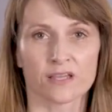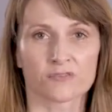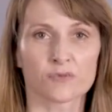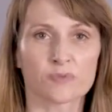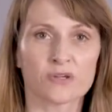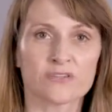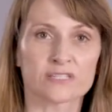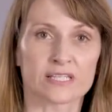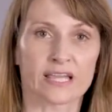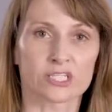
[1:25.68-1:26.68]
From the
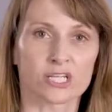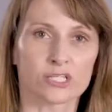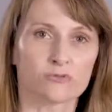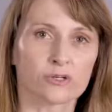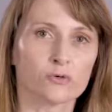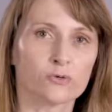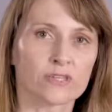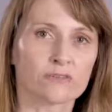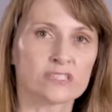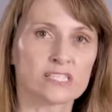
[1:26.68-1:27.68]
previous lecture, you'll recall
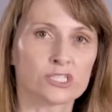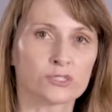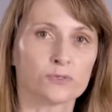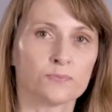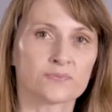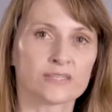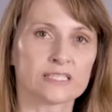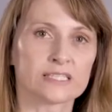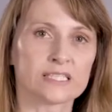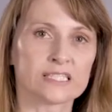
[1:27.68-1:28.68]
that the residual
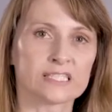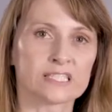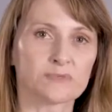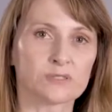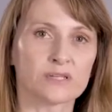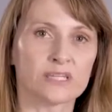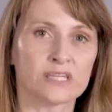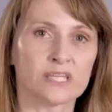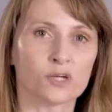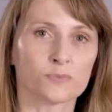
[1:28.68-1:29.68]
is the distance between
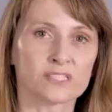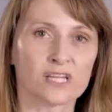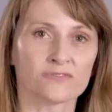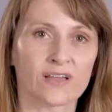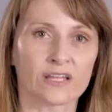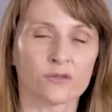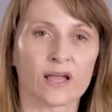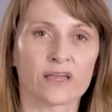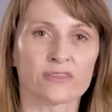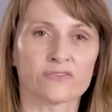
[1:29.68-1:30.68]
the observed value
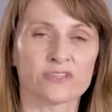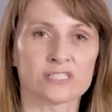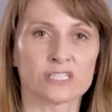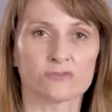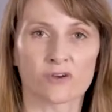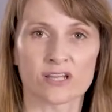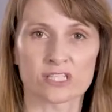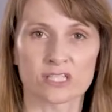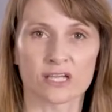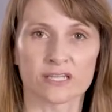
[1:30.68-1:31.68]
and the fitted
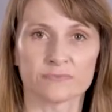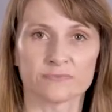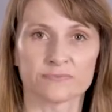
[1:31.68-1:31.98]
regression line.